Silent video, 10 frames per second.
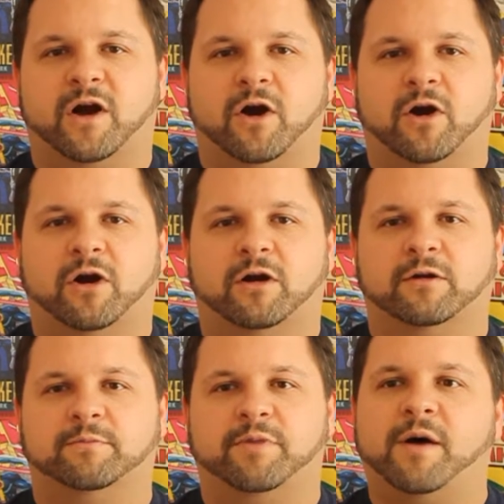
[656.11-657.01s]

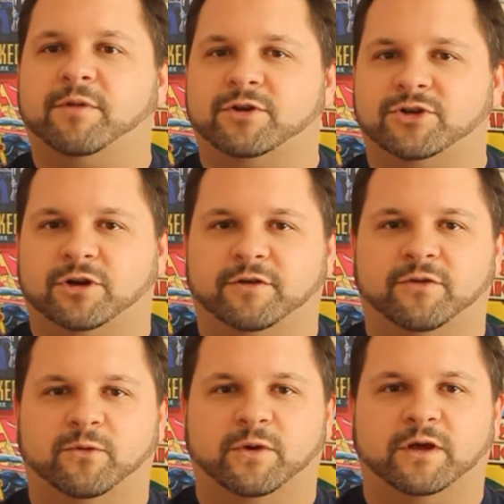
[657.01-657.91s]
our publisher,
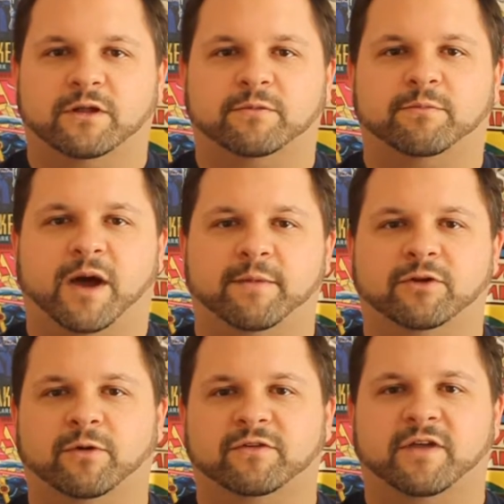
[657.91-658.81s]
if you will,
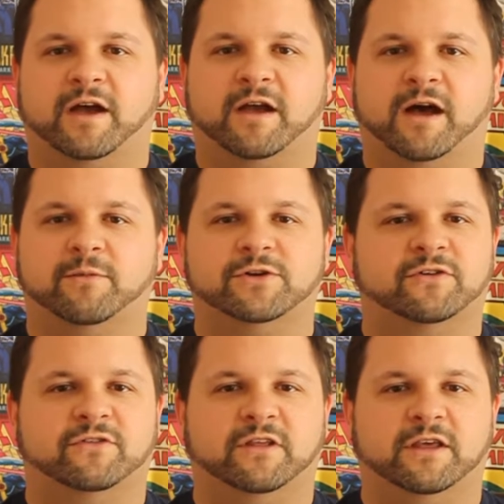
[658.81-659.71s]
BuyMeToys.com, which
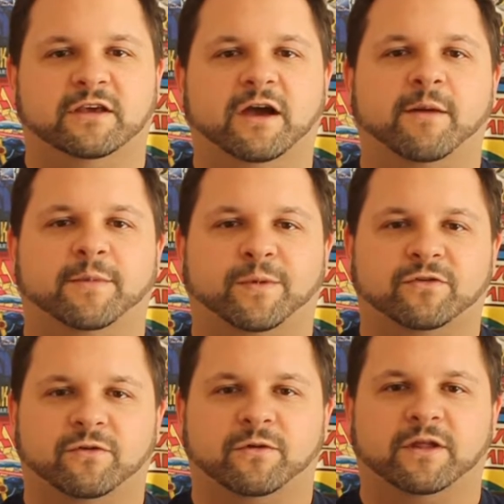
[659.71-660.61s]
is the comic
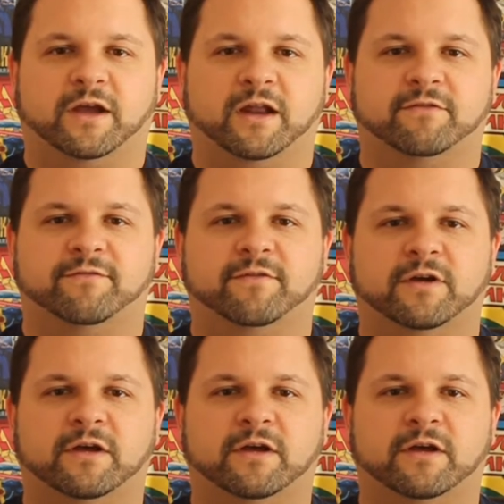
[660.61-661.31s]
book store that kind of